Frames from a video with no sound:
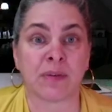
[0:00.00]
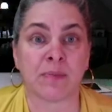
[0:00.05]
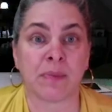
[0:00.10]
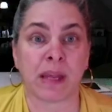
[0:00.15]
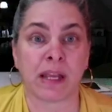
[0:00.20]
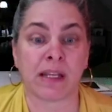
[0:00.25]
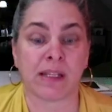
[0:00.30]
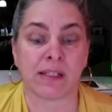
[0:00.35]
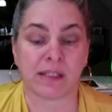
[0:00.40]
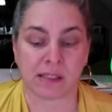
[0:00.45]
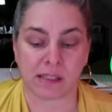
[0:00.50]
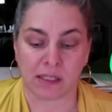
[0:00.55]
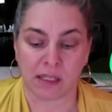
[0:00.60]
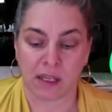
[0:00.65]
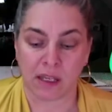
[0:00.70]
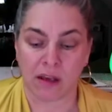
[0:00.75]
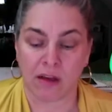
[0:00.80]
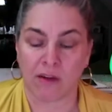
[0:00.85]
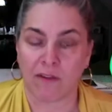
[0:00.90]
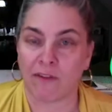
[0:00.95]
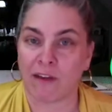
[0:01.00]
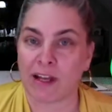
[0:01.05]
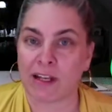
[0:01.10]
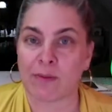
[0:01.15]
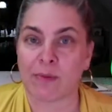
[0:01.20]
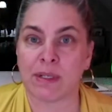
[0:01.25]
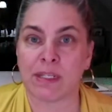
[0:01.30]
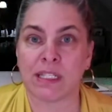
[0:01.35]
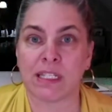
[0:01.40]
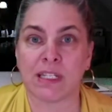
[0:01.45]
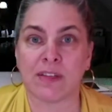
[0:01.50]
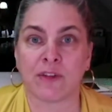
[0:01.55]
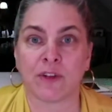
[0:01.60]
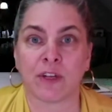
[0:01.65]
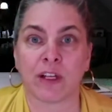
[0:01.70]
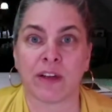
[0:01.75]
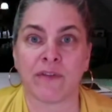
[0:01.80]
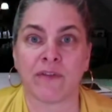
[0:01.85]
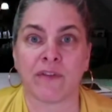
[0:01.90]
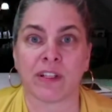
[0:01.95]
makes vitamin D for
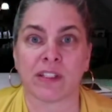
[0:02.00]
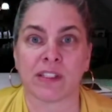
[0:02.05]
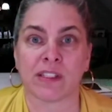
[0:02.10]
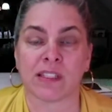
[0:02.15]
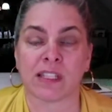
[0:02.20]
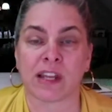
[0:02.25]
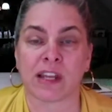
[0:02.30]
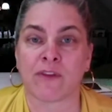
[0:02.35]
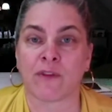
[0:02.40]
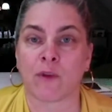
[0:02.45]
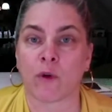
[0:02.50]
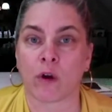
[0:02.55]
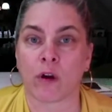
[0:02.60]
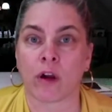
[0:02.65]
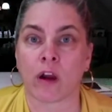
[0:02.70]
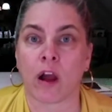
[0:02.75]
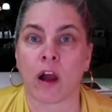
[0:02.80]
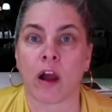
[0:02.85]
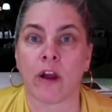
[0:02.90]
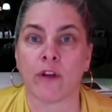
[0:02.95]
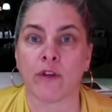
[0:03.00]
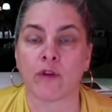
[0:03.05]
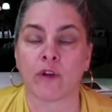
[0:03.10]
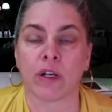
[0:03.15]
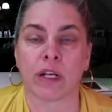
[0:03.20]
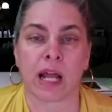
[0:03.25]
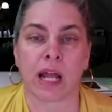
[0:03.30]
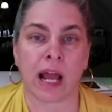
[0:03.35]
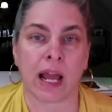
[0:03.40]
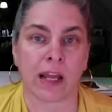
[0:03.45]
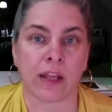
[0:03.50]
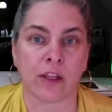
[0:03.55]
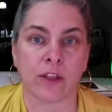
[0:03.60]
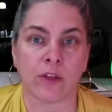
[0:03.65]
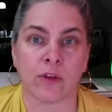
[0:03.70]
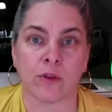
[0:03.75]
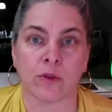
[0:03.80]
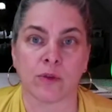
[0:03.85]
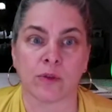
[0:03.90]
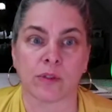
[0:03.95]
infants. It's like 400
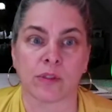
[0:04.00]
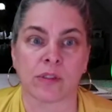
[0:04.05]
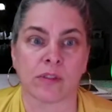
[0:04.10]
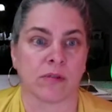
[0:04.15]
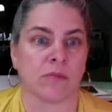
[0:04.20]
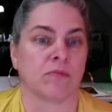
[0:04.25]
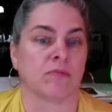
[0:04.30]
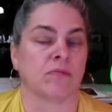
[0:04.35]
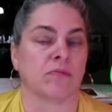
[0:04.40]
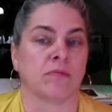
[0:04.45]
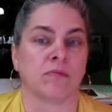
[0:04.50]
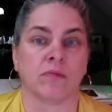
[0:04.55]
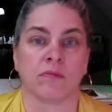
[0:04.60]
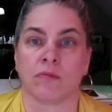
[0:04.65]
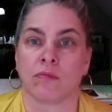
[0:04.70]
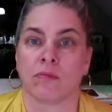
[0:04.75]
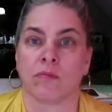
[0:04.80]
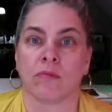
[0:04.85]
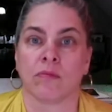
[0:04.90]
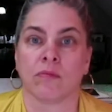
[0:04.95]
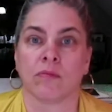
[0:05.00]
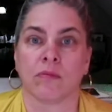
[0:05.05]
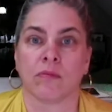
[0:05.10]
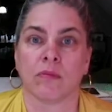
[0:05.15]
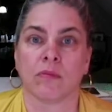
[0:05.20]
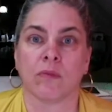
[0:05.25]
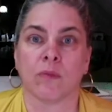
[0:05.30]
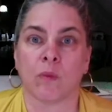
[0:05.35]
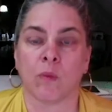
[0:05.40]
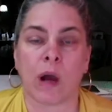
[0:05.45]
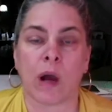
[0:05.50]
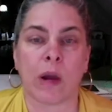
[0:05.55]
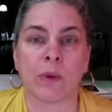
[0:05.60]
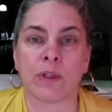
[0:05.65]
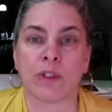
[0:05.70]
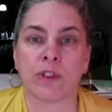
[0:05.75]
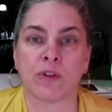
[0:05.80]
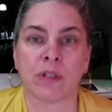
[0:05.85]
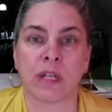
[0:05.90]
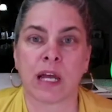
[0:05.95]
IUs. Why
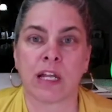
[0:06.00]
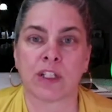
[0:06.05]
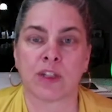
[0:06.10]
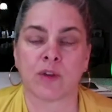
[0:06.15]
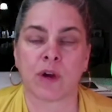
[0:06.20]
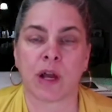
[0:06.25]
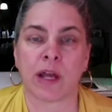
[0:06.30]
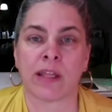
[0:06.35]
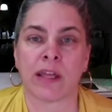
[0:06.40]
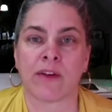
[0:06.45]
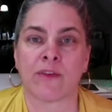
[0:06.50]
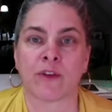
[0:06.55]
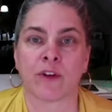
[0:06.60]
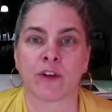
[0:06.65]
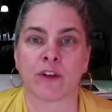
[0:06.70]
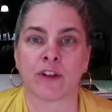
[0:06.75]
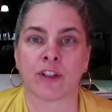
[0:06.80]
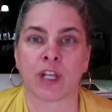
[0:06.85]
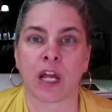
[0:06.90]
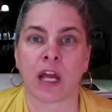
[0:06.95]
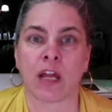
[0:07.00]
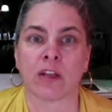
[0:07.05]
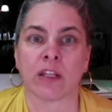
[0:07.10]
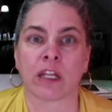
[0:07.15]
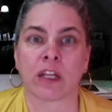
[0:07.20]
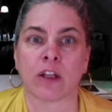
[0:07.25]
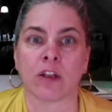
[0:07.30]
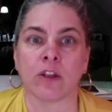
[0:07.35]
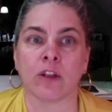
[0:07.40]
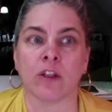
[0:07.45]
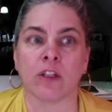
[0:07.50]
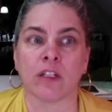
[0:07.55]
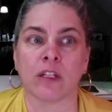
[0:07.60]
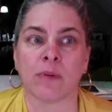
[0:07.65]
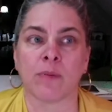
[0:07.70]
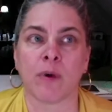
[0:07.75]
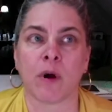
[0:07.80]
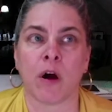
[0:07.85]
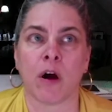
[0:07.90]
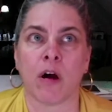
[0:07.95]
would you not try that for your child? Like, look
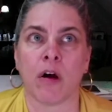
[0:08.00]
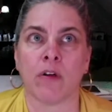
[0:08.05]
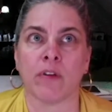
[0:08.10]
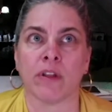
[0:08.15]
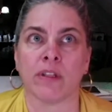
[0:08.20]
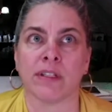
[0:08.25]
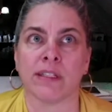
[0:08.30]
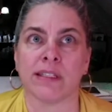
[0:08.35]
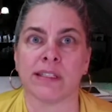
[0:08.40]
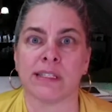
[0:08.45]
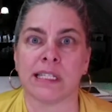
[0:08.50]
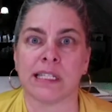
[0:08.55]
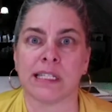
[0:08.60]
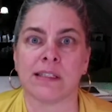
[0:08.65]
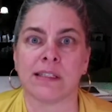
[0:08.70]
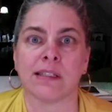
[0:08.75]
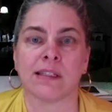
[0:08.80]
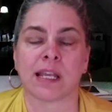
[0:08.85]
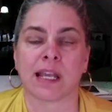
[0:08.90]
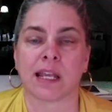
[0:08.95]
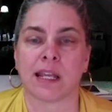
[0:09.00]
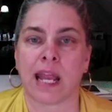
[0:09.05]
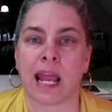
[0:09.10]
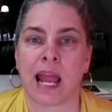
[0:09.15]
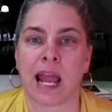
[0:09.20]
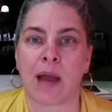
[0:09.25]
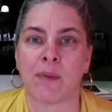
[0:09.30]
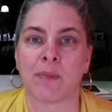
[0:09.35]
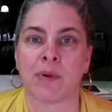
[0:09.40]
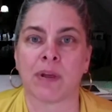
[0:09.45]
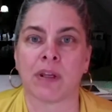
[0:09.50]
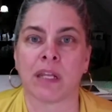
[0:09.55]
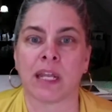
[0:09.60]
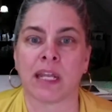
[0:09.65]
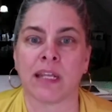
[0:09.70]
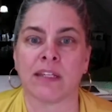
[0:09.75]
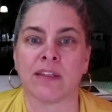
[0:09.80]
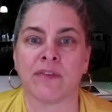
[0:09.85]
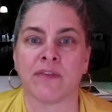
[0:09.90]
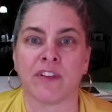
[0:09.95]
up all the diseases that can happen
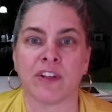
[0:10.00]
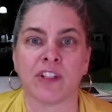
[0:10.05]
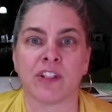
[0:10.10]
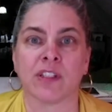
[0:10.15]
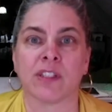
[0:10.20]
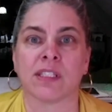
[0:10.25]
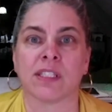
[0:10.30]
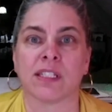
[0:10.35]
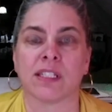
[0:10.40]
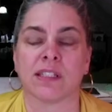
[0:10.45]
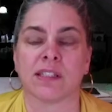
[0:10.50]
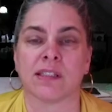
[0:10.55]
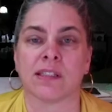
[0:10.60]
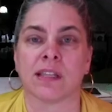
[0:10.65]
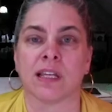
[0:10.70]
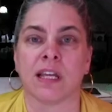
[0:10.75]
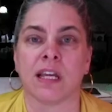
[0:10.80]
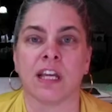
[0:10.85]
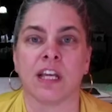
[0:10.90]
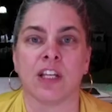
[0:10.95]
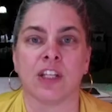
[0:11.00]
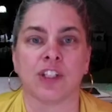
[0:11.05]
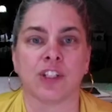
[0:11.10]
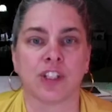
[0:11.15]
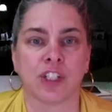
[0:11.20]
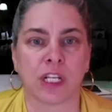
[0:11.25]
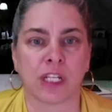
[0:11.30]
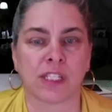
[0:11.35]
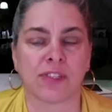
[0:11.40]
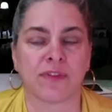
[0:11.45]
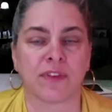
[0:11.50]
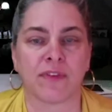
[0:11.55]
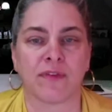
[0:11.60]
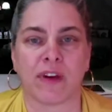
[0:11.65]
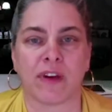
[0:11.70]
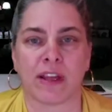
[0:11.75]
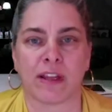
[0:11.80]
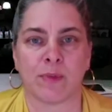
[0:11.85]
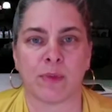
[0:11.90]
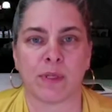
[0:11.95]
and deficiencies just from
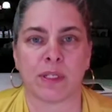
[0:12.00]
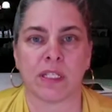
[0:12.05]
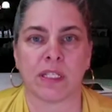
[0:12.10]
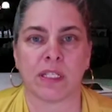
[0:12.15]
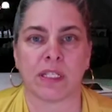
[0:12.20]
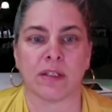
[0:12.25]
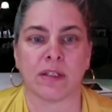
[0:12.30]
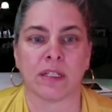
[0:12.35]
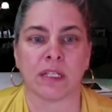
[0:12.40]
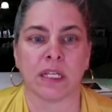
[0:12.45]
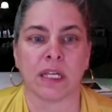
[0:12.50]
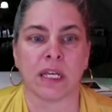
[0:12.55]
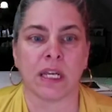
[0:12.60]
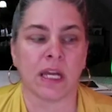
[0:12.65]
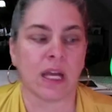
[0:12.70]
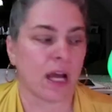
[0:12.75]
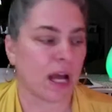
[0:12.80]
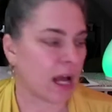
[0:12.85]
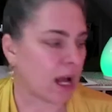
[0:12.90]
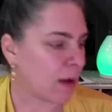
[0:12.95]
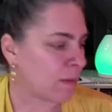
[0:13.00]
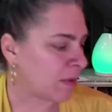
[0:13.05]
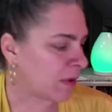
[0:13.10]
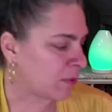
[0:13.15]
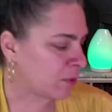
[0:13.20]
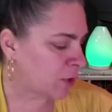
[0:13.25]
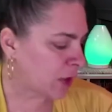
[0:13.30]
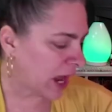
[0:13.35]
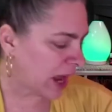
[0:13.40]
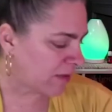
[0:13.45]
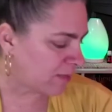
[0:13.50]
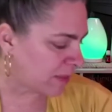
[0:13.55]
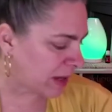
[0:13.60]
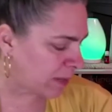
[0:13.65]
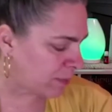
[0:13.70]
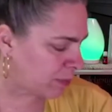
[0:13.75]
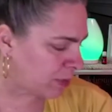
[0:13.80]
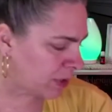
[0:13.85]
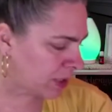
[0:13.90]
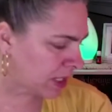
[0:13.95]
vitamin D. If you have my
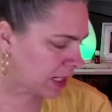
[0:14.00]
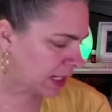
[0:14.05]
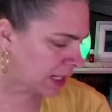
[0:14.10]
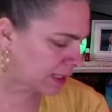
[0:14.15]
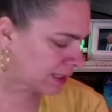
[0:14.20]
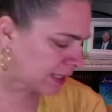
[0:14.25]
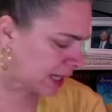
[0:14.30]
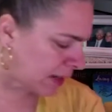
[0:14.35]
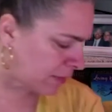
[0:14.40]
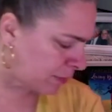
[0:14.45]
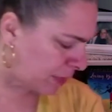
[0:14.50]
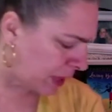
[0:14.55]
book, it's on